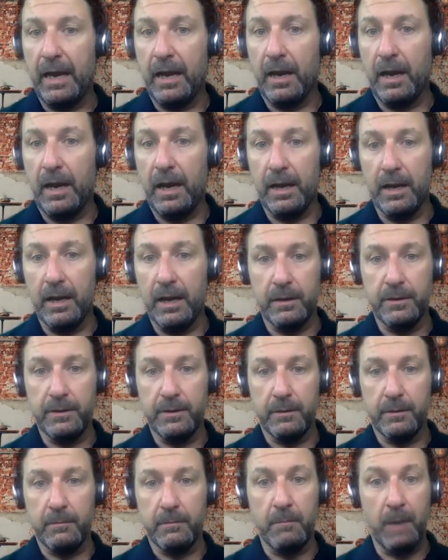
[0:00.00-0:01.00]

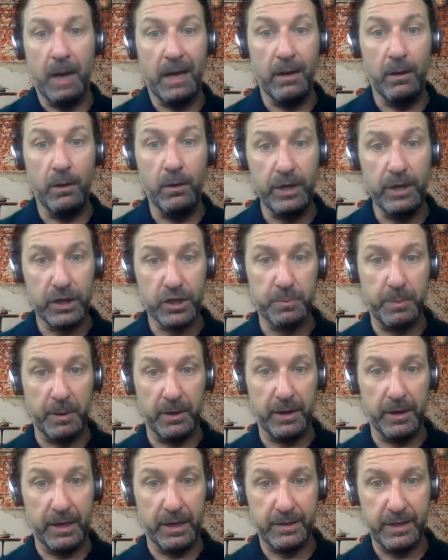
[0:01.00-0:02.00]
And my own
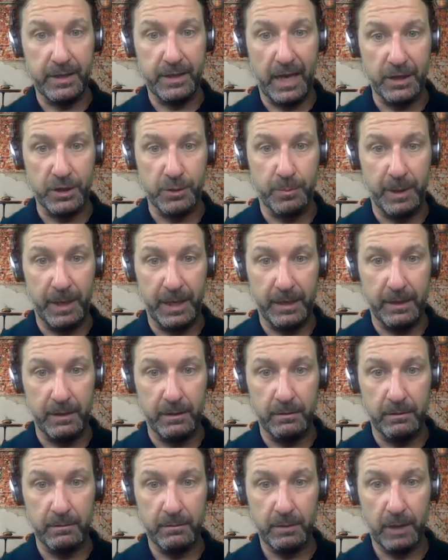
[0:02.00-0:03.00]
experience has
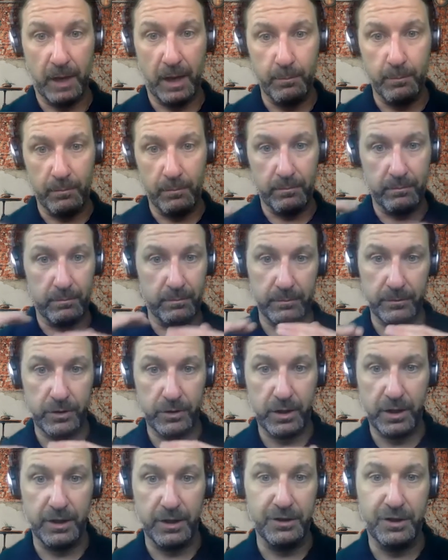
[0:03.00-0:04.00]
been, I'm
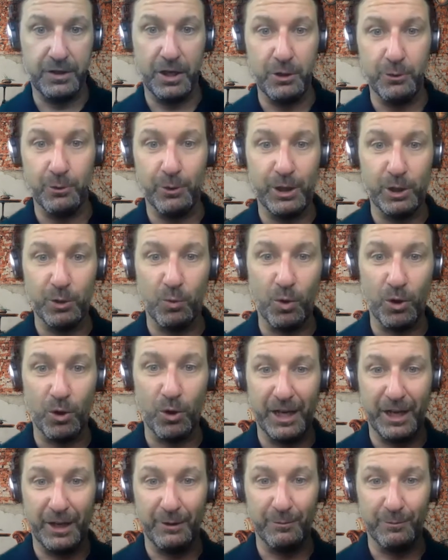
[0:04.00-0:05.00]
continuing to
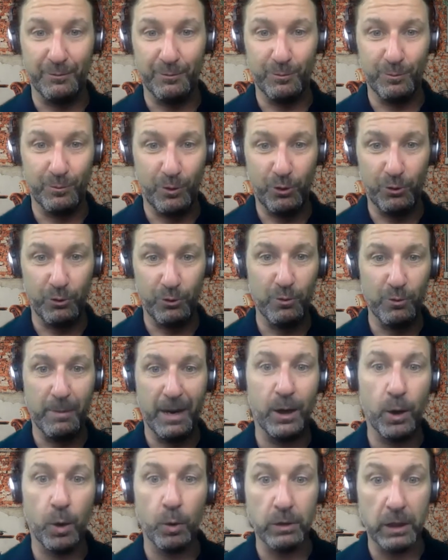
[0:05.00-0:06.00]
working through
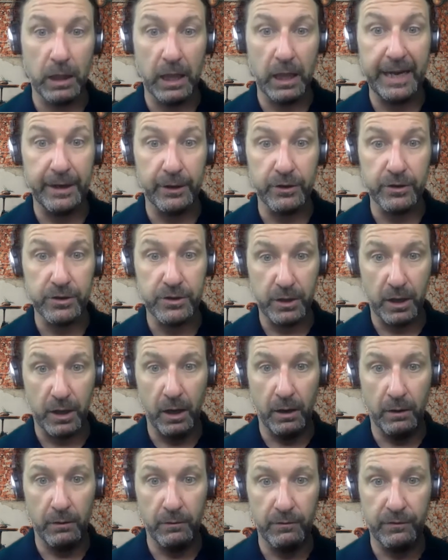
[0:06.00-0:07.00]
my own layers
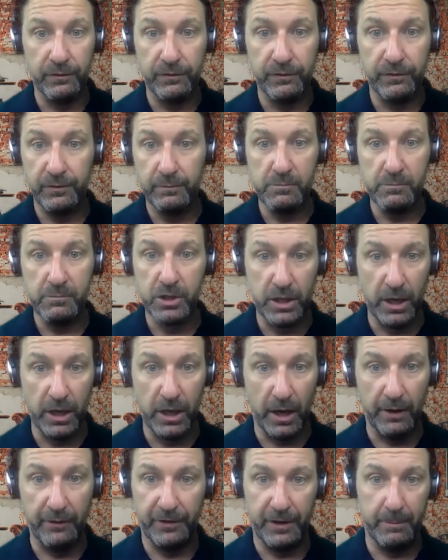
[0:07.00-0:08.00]
of
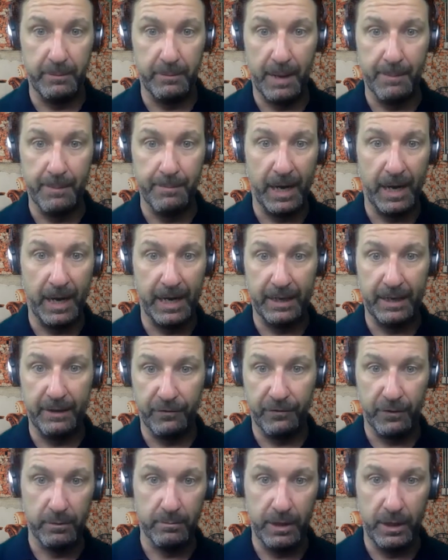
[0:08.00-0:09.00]
stuff in my body
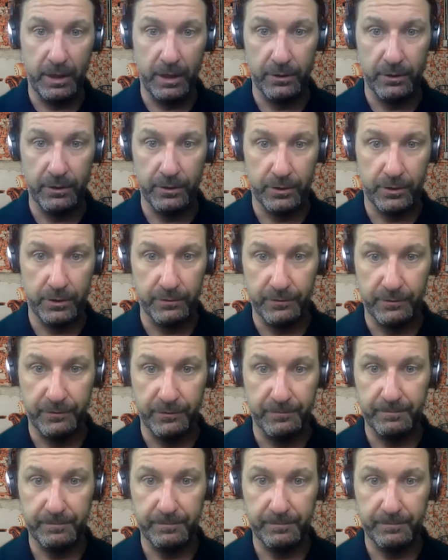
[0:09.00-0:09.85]
from years of